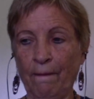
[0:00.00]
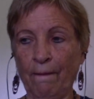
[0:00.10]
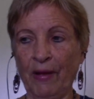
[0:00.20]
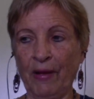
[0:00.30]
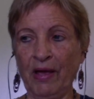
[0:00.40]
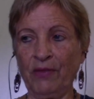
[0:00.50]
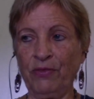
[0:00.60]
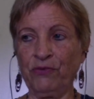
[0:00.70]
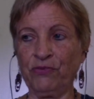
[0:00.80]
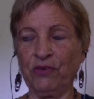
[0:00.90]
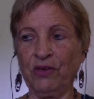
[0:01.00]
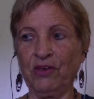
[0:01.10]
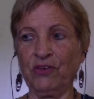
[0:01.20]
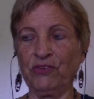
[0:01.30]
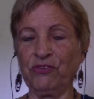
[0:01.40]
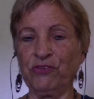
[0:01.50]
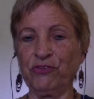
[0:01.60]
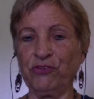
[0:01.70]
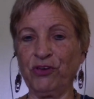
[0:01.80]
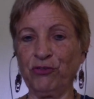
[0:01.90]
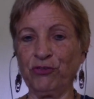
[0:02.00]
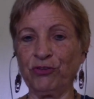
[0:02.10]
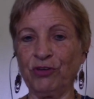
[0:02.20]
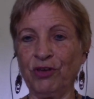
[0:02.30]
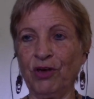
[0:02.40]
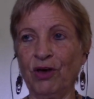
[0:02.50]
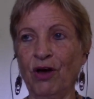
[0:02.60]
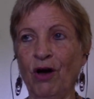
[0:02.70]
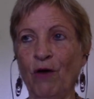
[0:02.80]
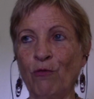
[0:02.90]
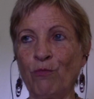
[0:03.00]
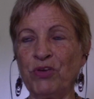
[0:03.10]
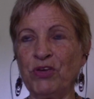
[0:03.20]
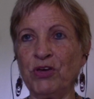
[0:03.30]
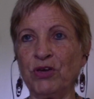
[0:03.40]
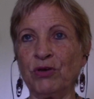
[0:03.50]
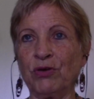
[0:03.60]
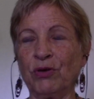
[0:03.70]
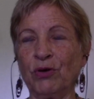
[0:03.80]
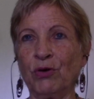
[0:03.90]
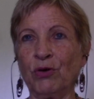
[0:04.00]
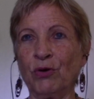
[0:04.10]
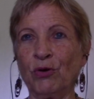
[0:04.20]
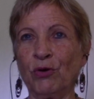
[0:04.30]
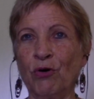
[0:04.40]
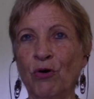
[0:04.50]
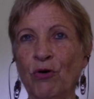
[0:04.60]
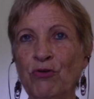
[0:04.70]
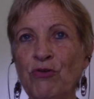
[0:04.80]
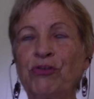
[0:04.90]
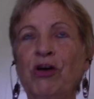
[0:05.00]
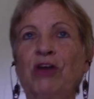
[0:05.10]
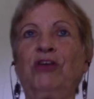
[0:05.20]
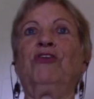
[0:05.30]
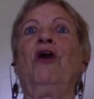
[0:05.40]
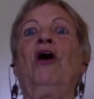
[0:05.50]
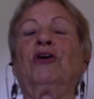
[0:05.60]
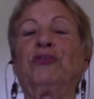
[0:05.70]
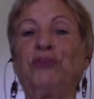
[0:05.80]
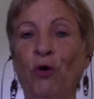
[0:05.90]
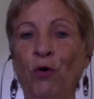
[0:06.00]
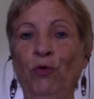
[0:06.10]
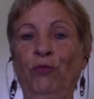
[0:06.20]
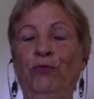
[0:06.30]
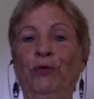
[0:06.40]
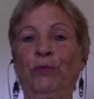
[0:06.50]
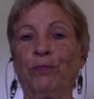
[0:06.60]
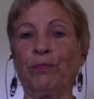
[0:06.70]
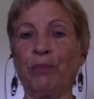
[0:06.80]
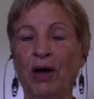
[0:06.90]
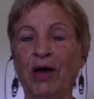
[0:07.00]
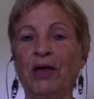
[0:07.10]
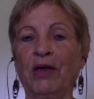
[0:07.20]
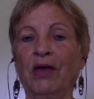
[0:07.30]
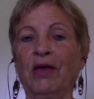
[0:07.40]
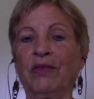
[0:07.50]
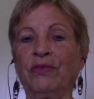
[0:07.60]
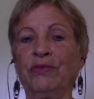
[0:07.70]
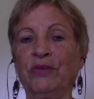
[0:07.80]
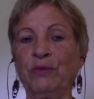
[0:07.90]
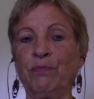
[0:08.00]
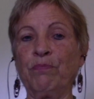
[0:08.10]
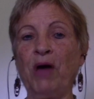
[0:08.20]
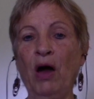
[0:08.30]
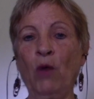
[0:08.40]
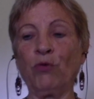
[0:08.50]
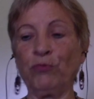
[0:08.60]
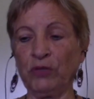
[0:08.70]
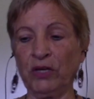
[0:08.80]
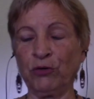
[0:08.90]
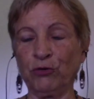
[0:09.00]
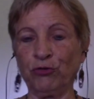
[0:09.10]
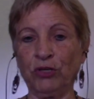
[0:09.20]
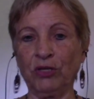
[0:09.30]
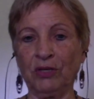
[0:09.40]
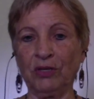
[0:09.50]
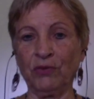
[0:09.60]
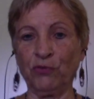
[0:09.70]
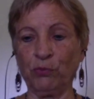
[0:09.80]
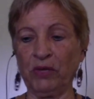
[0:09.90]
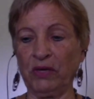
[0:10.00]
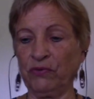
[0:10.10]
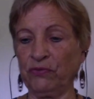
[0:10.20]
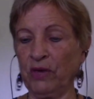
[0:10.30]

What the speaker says: I had this sensation of being kind of knocked over by the powerful energy in this place.